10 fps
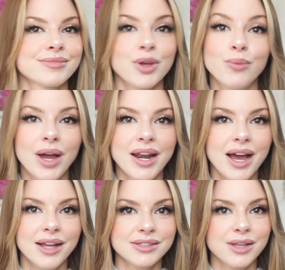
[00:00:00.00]
Why
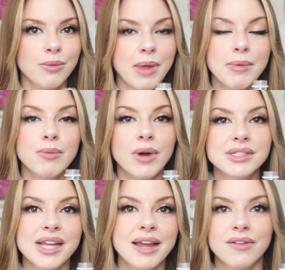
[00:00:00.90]
not? So maybe one
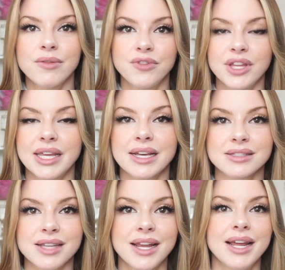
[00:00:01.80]
day if I'm feeling
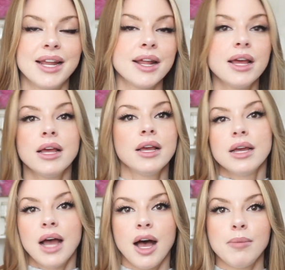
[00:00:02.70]
excited,
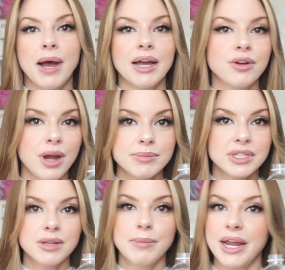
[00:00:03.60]
I'll buy creme de
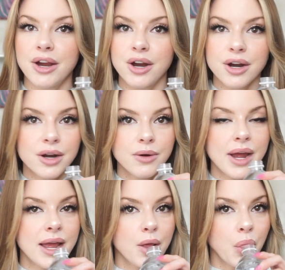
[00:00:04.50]
la mer,
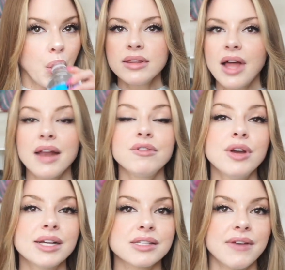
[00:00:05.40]
okay? A lot of you
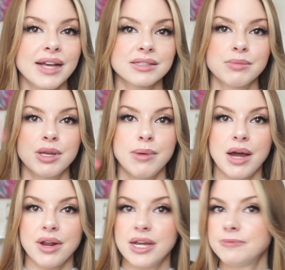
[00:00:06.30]
guys have asked me
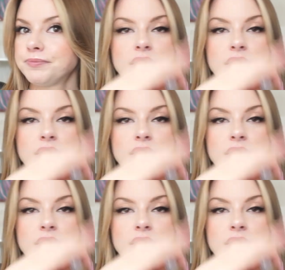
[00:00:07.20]
about it.